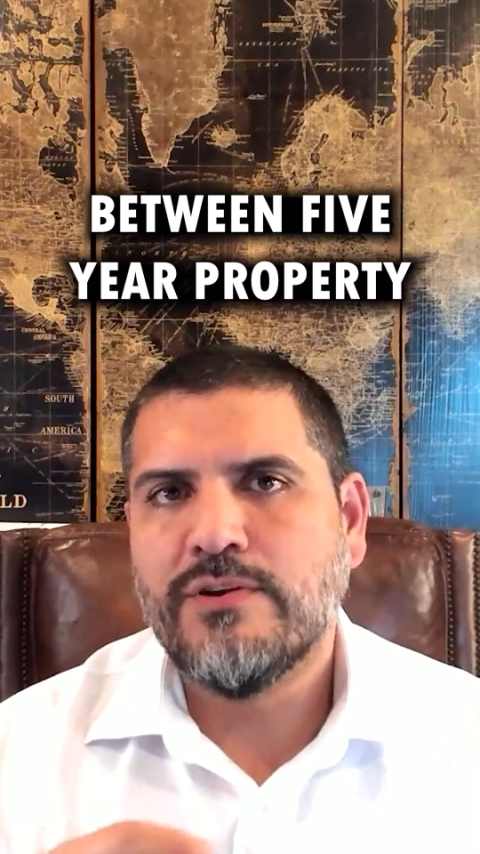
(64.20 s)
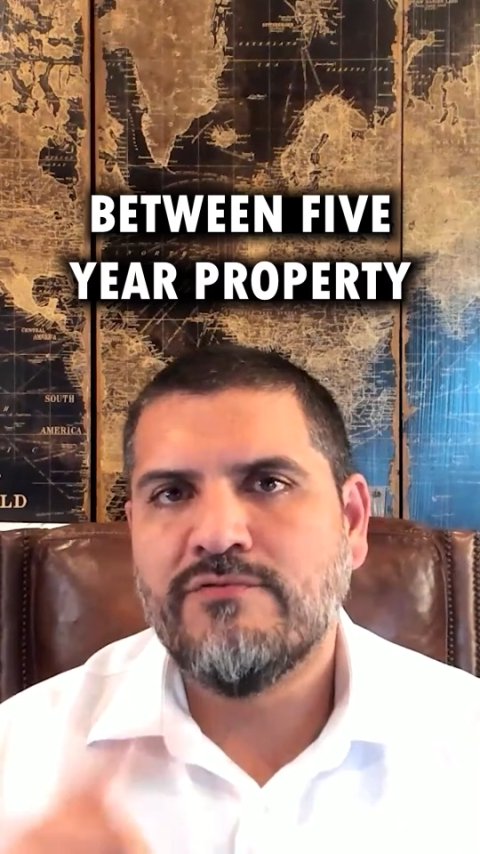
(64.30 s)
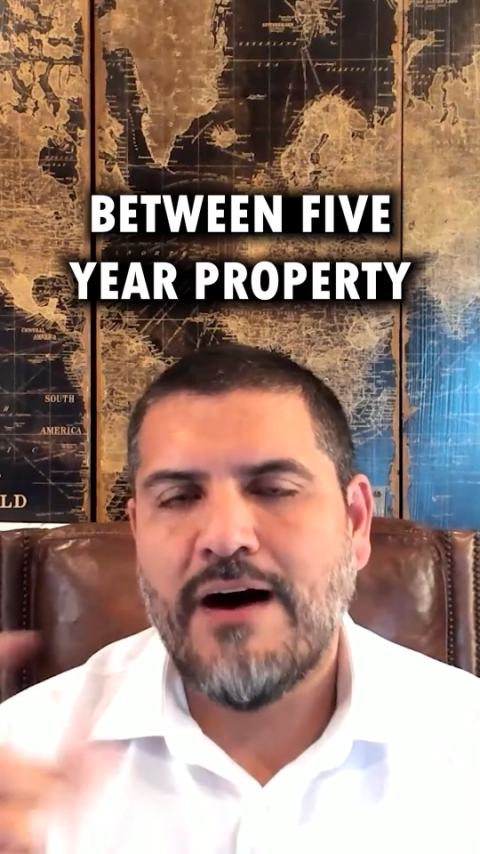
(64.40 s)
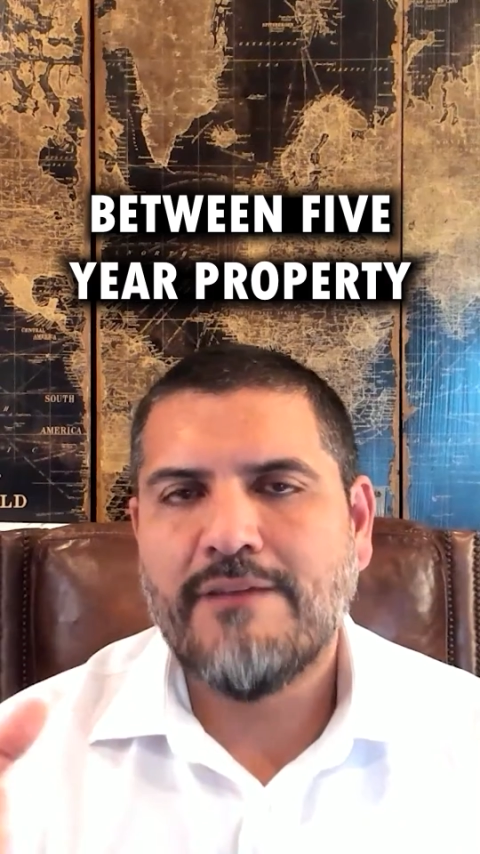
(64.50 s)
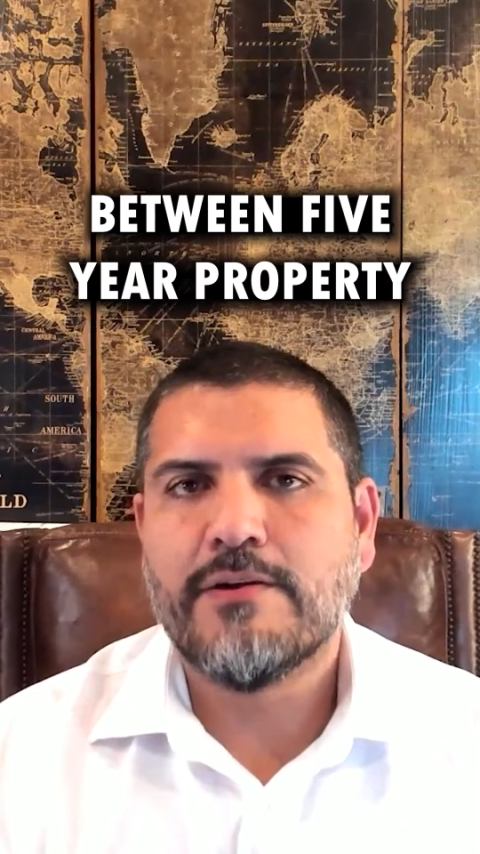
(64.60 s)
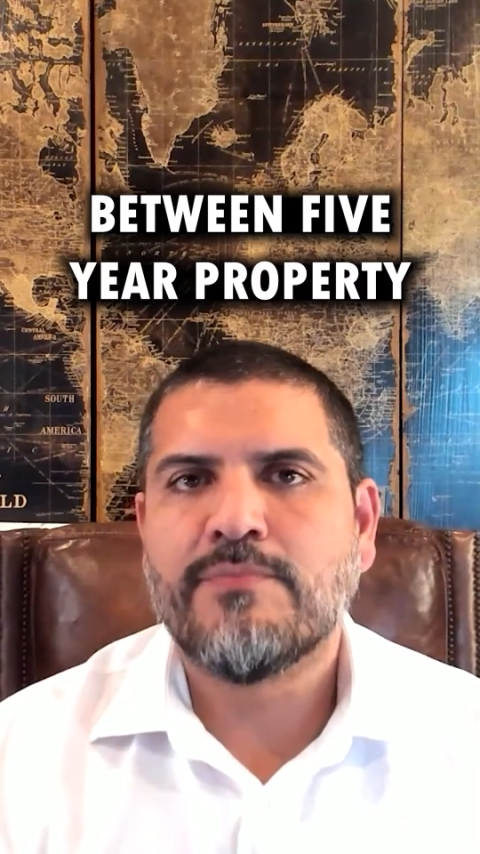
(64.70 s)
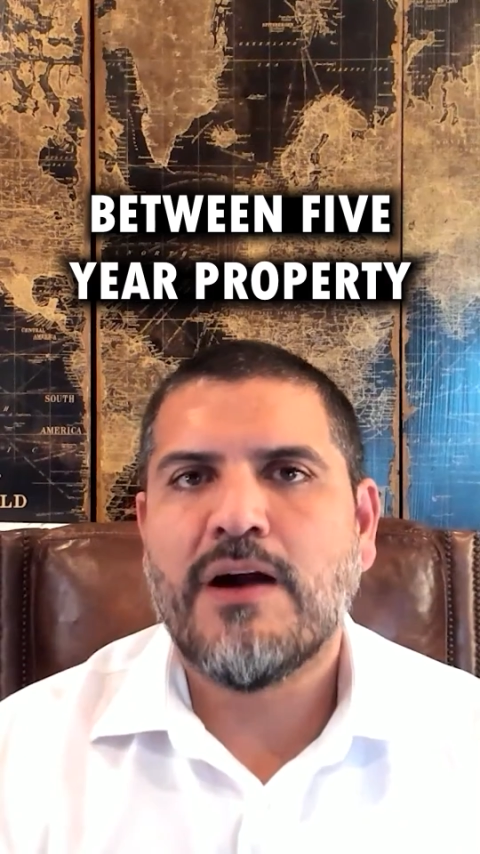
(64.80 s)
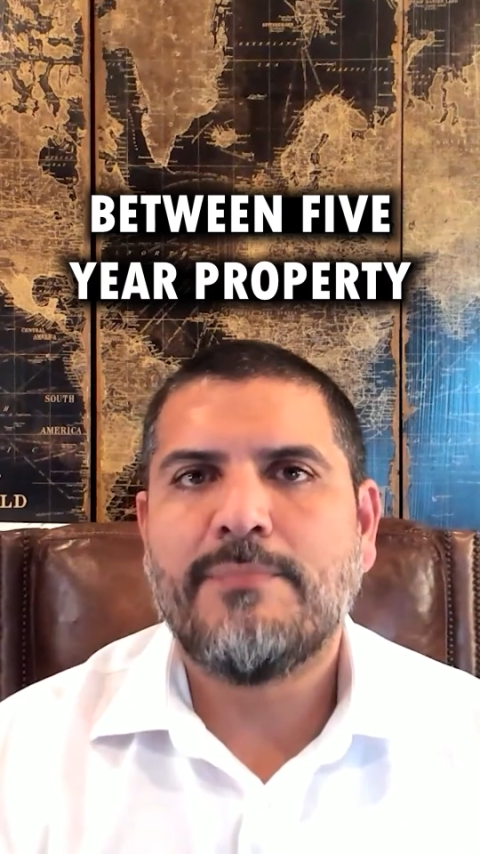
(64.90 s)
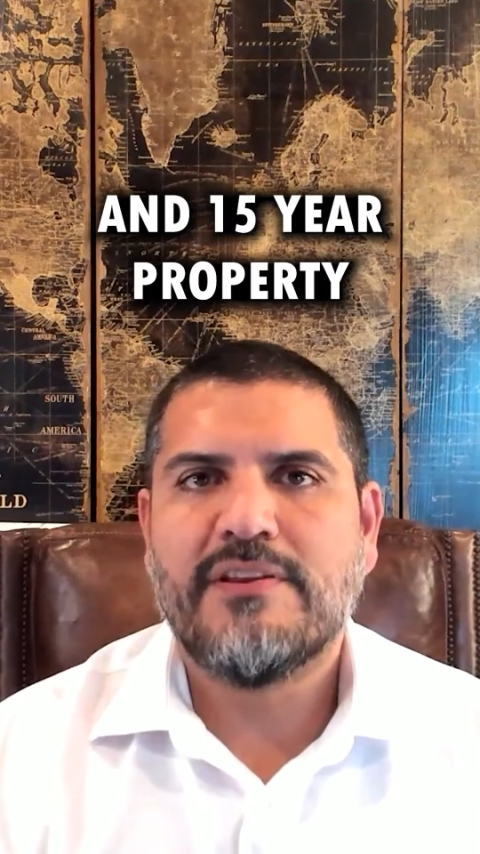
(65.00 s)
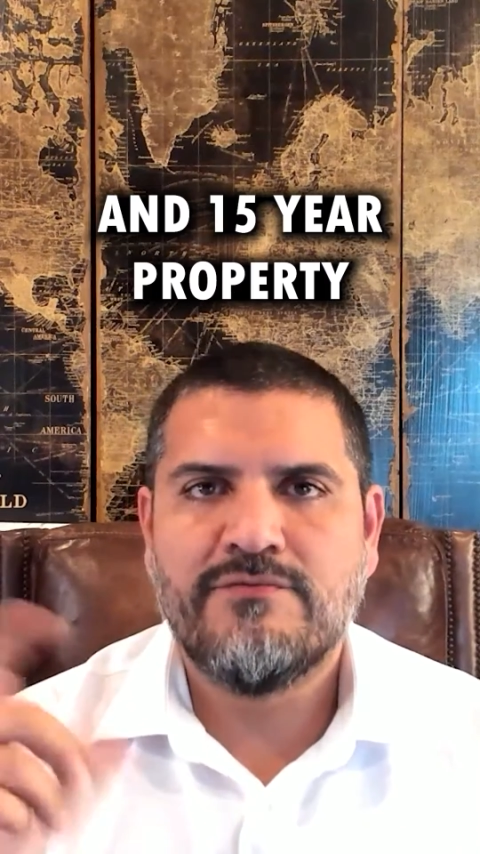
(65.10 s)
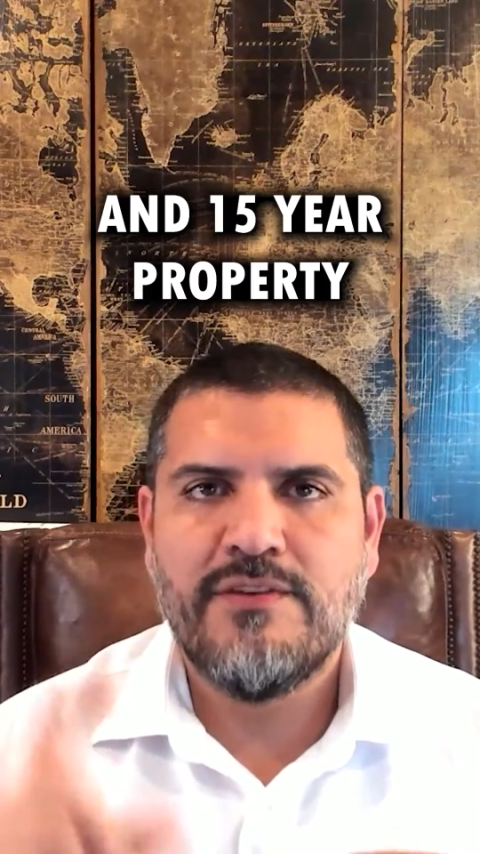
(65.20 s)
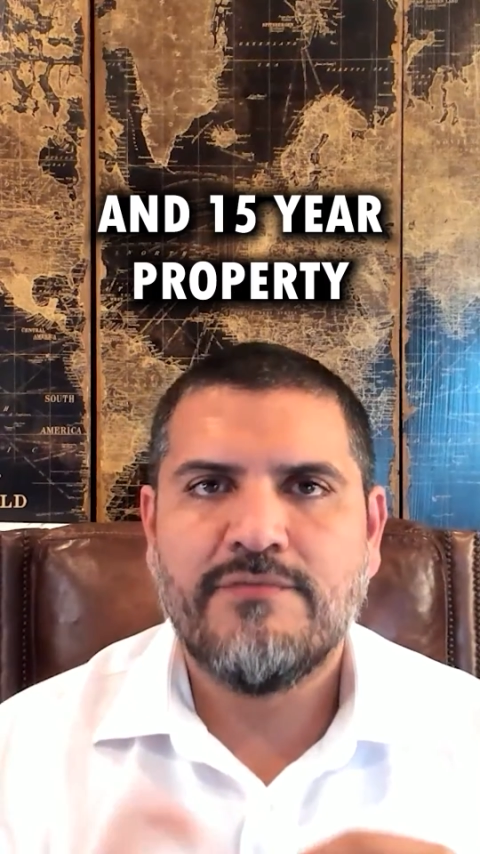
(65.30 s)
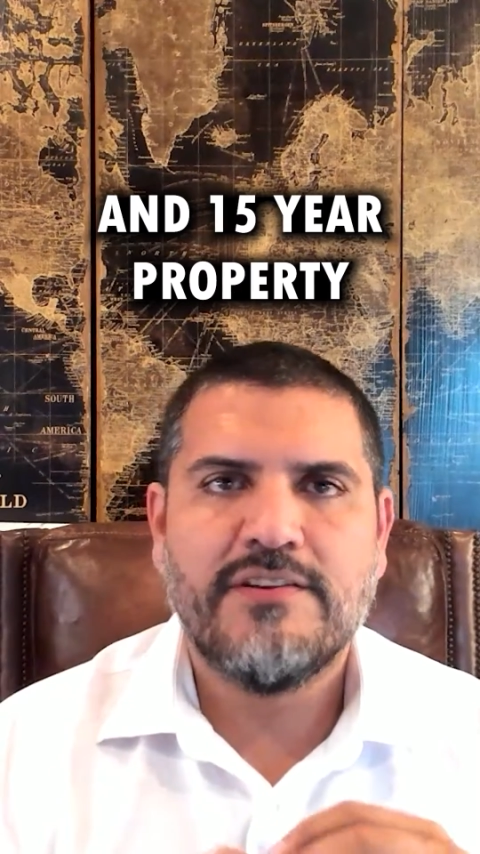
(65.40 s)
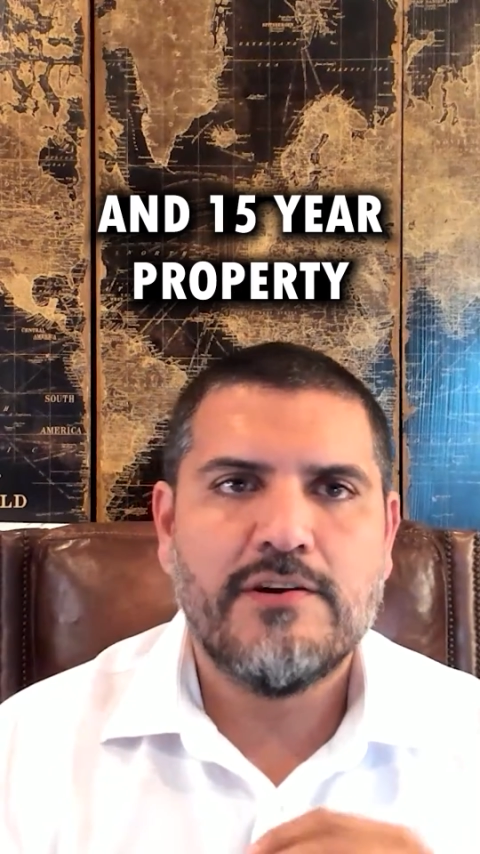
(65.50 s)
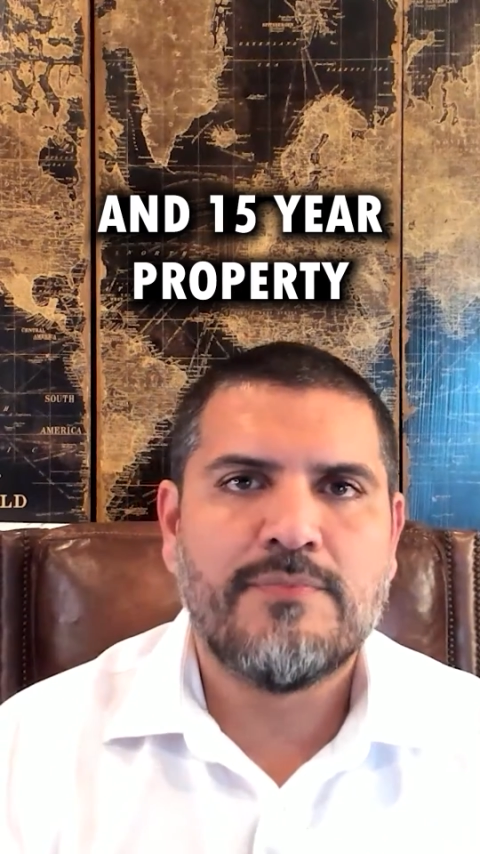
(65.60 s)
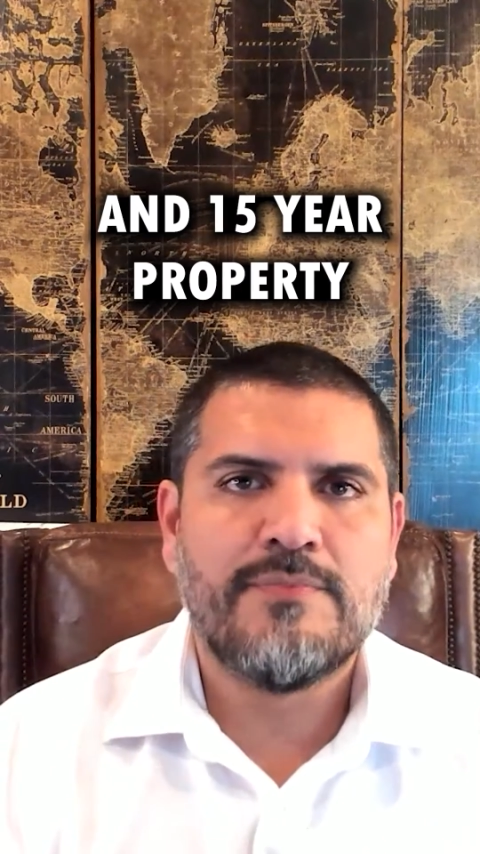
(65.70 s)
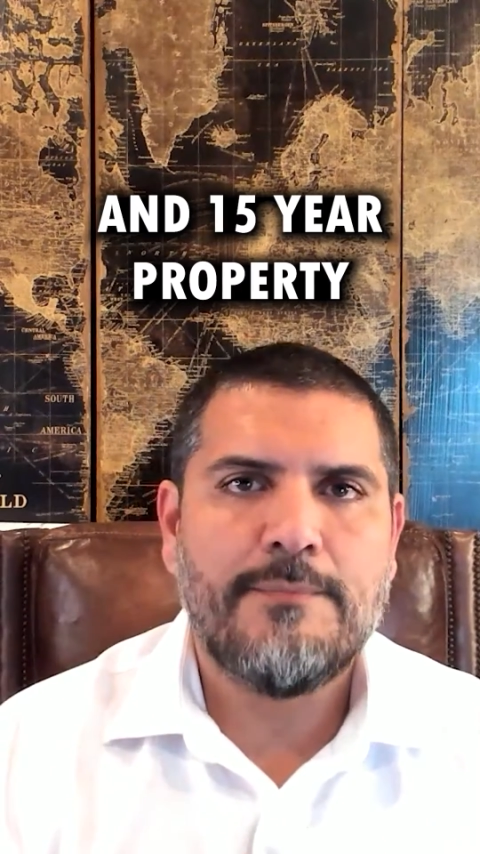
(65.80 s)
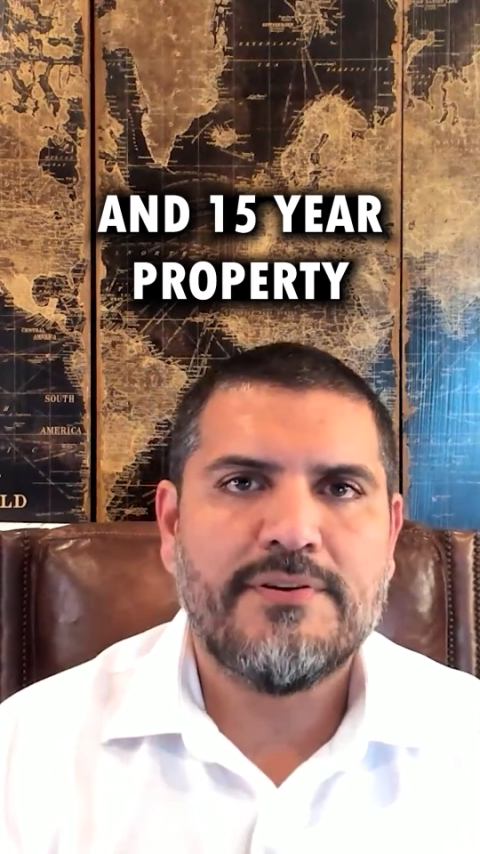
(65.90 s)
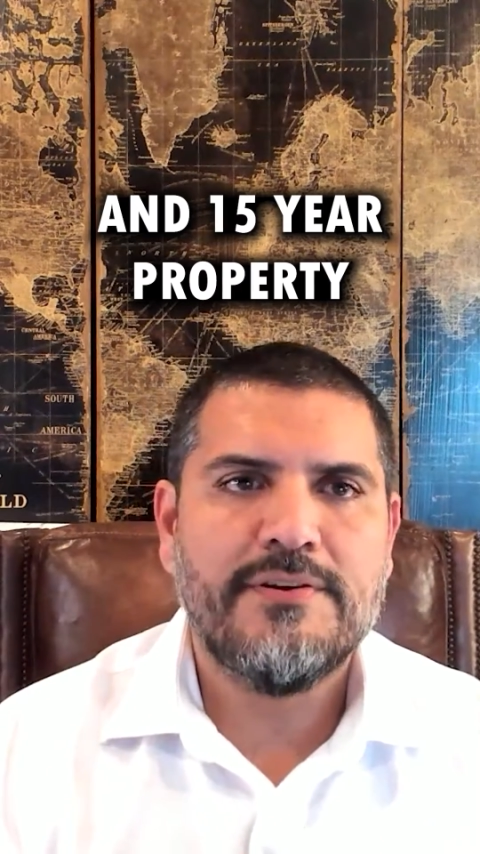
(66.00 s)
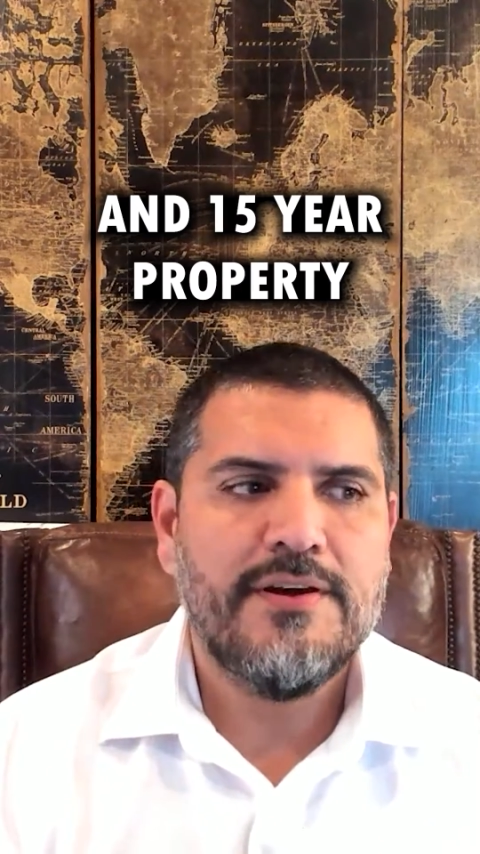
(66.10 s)
5-year property and 15-year
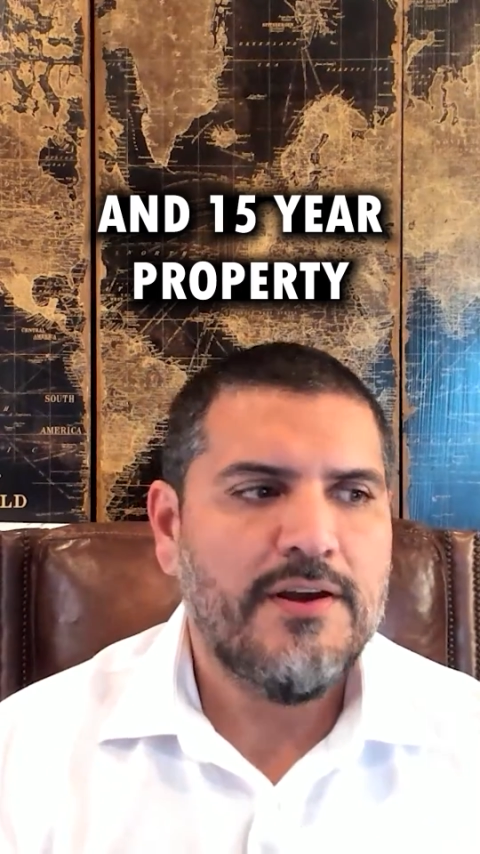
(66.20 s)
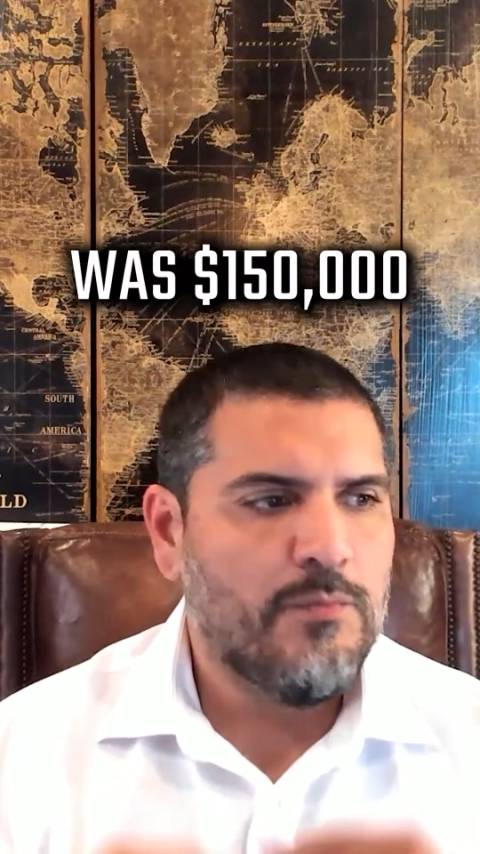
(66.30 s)
property